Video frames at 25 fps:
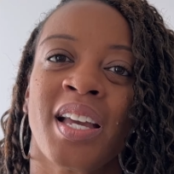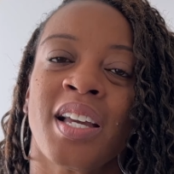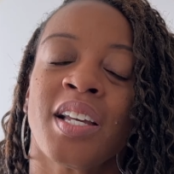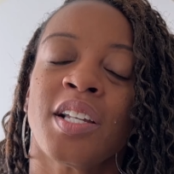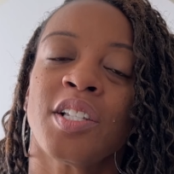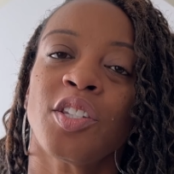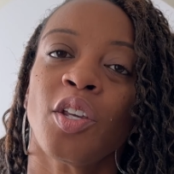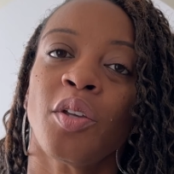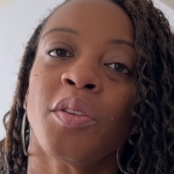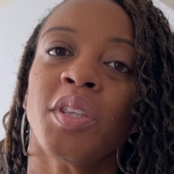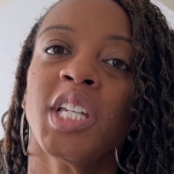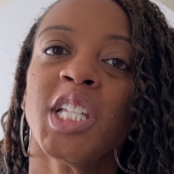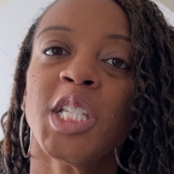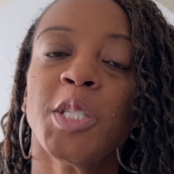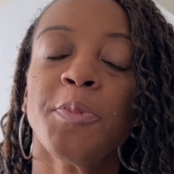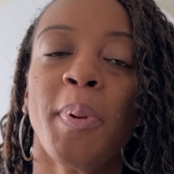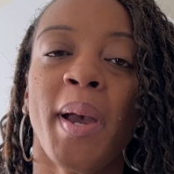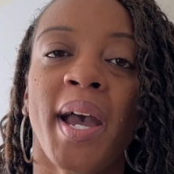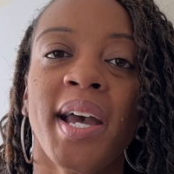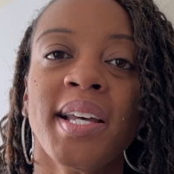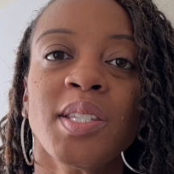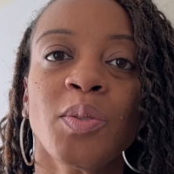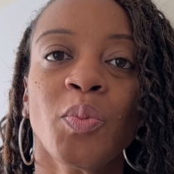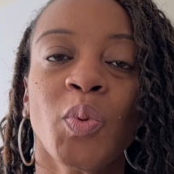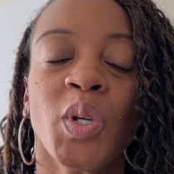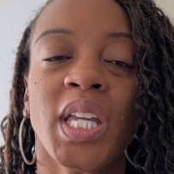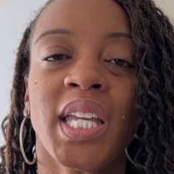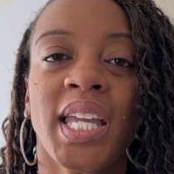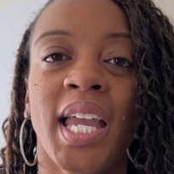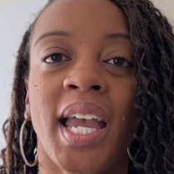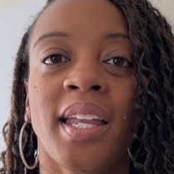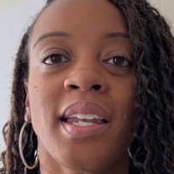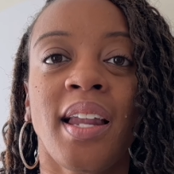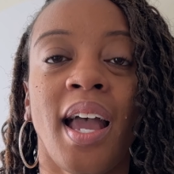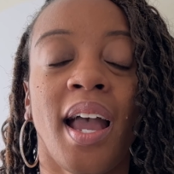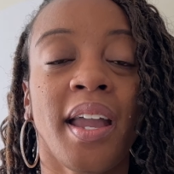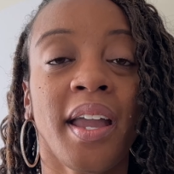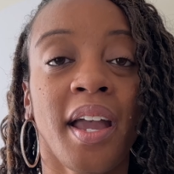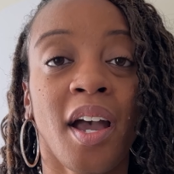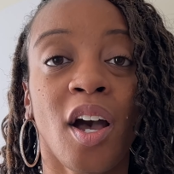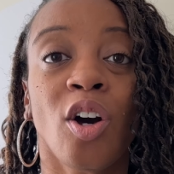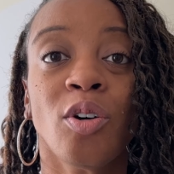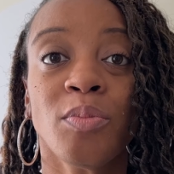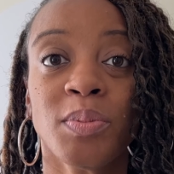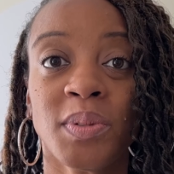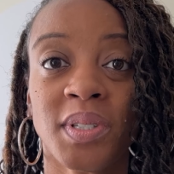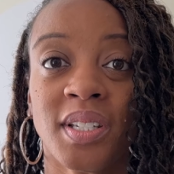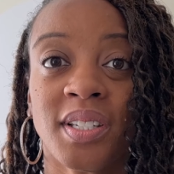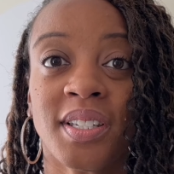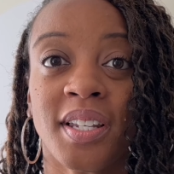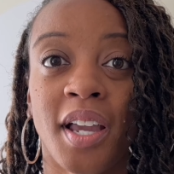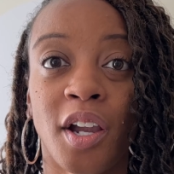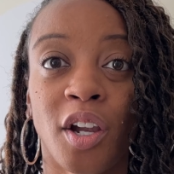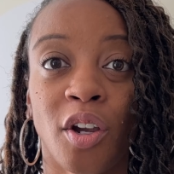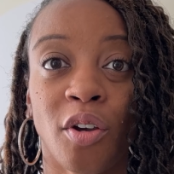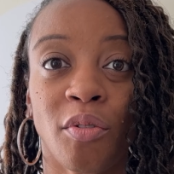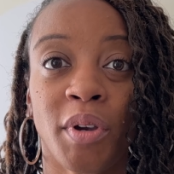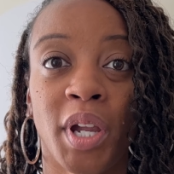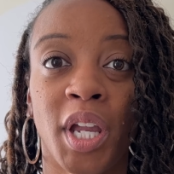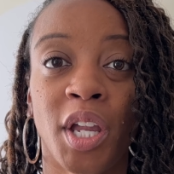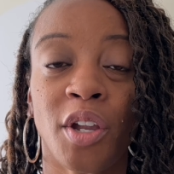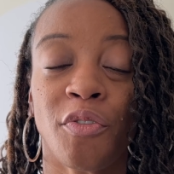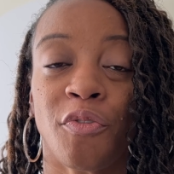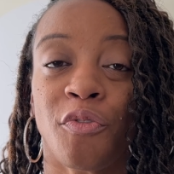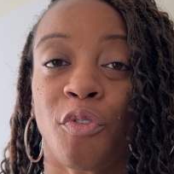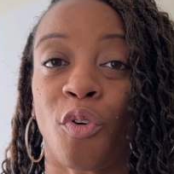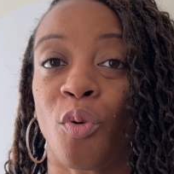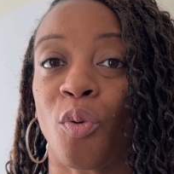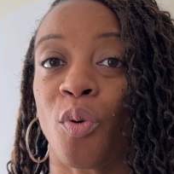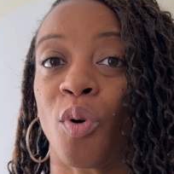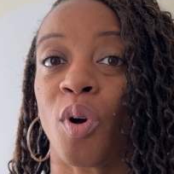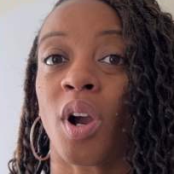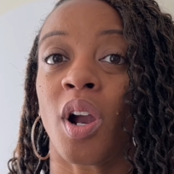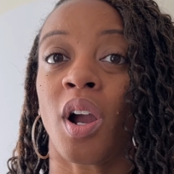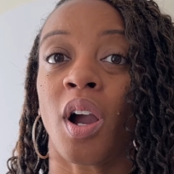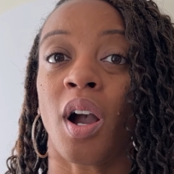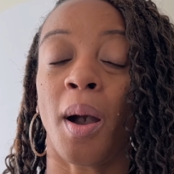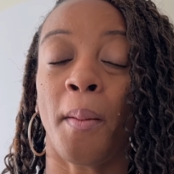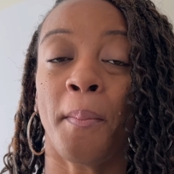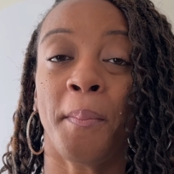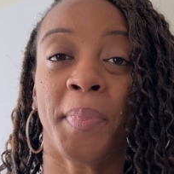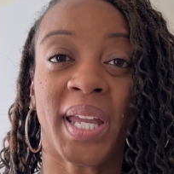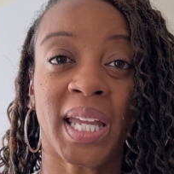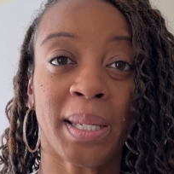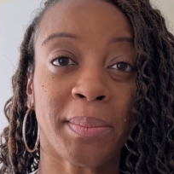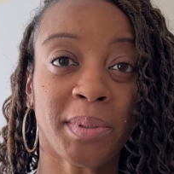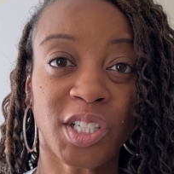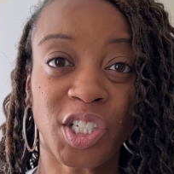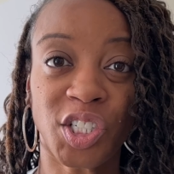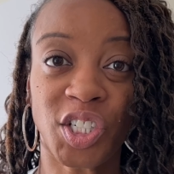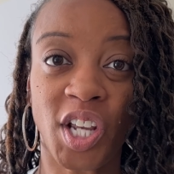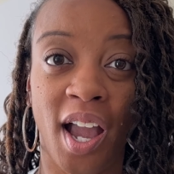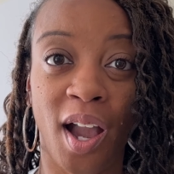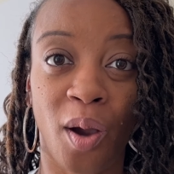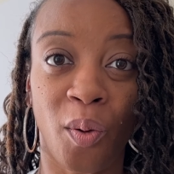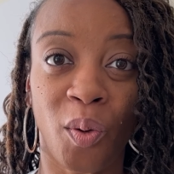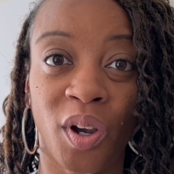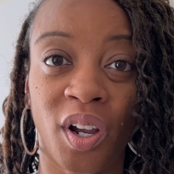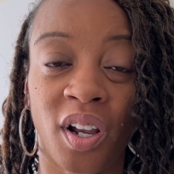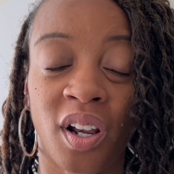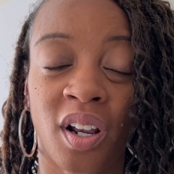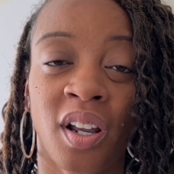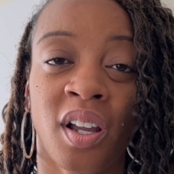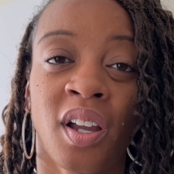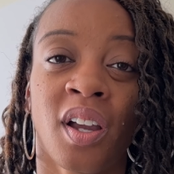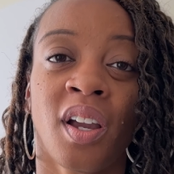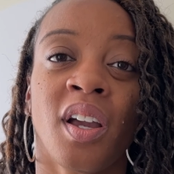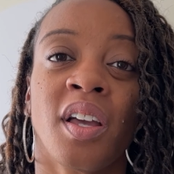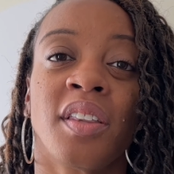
So this past weekend I helped to decorate for a baby shower.